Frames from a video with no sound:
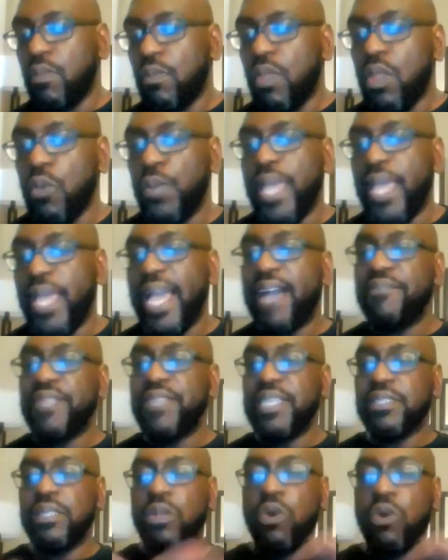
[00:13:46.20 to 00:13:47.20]
we have
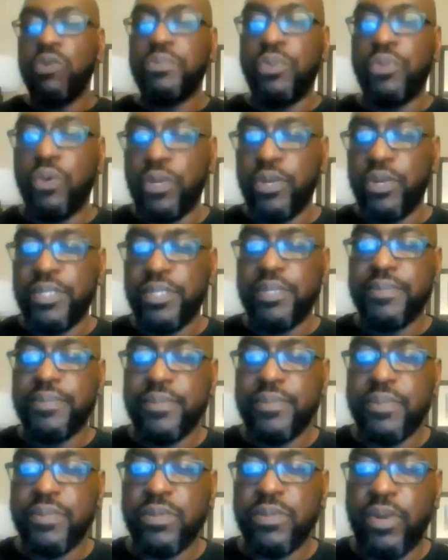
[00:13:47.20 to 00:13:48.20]
these load boards,
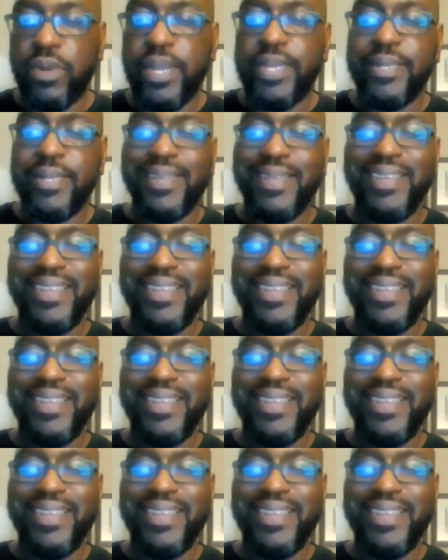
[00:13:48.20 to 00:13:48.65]
right?